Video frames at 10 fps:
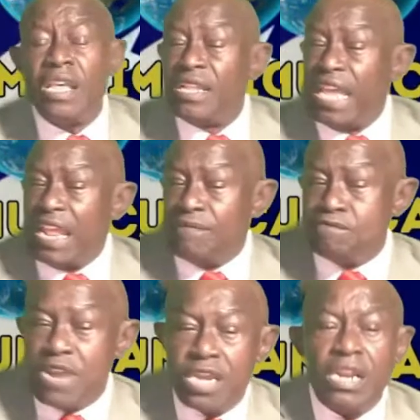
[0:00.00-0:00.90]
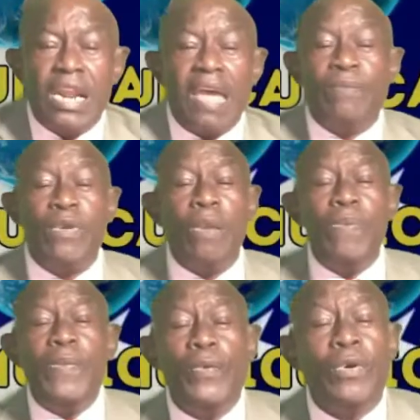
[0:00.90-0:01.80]
that have murdered Liberian
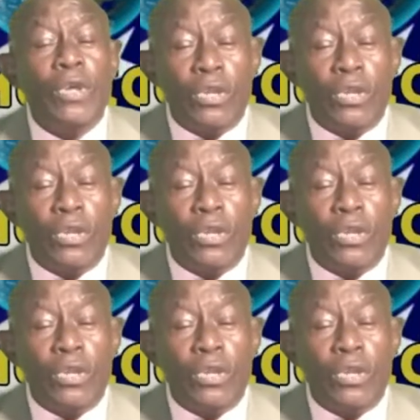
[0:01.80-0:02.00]
people